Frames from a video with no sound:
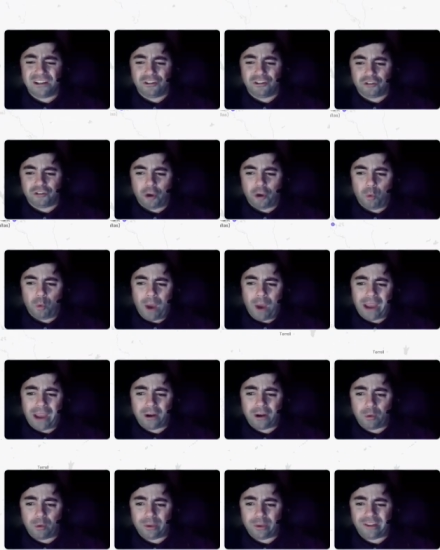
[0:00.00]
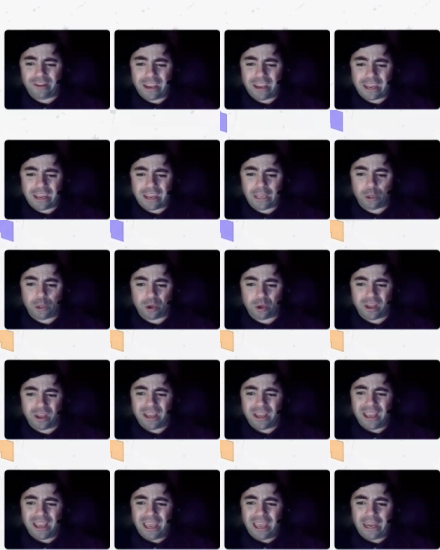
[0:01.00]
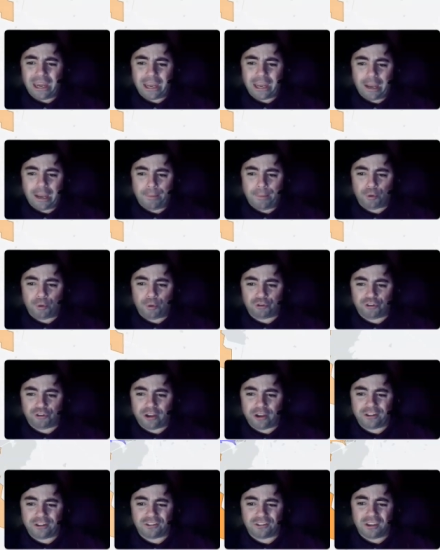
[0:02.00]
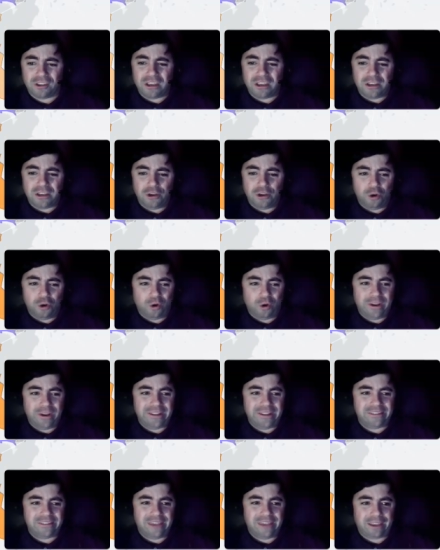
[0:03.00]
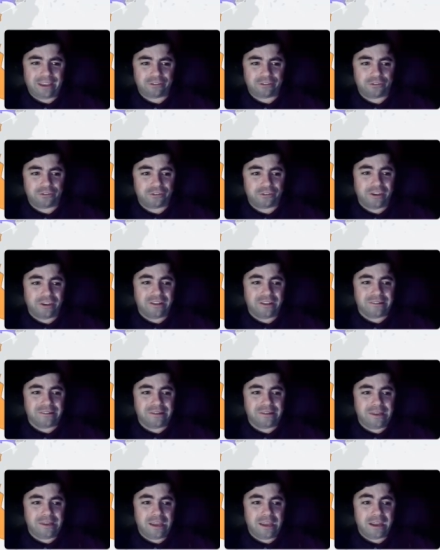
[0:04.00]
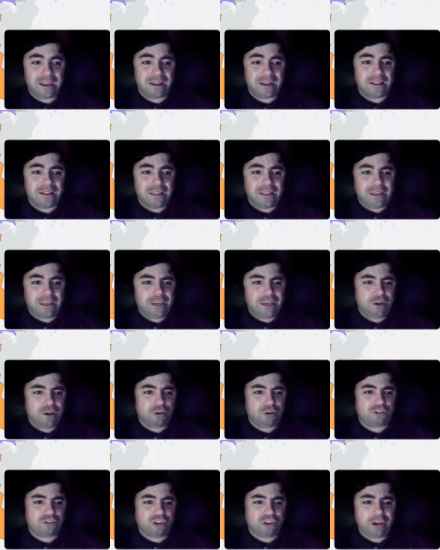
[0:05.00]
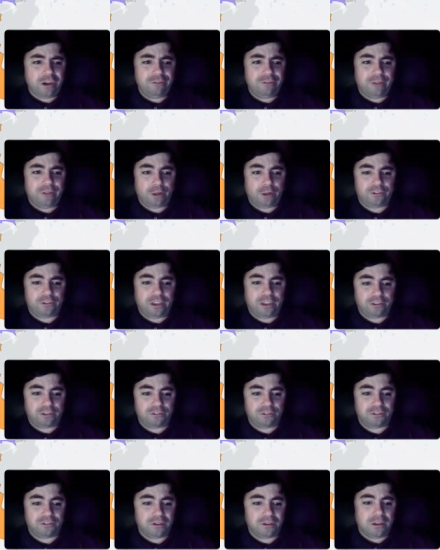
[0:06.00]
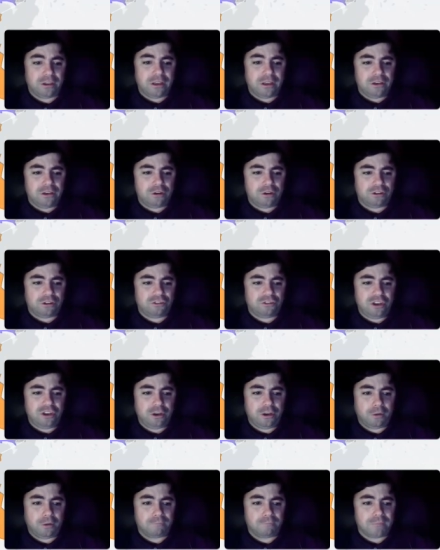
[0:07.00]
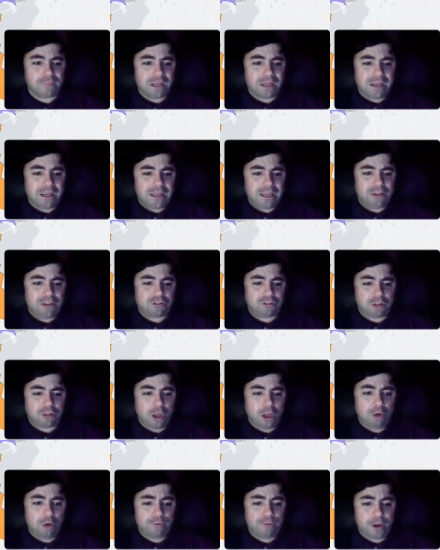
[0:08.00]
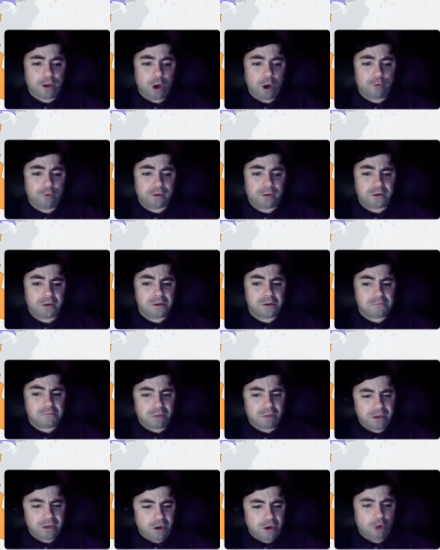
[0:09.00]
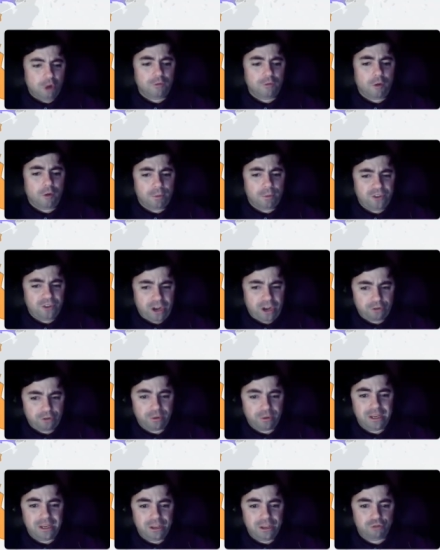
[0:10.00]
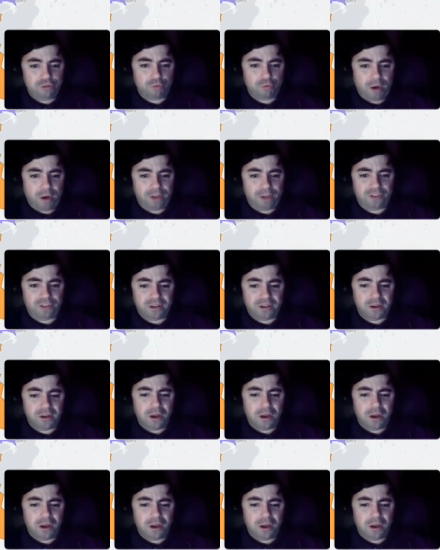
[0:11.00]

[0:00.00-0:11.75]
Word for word: So why don't we take a look at a couple sites here in Texas today? And here's Sunnyvale, Texas. You can see here, it is low for COVID, but the overall trajectory is rising.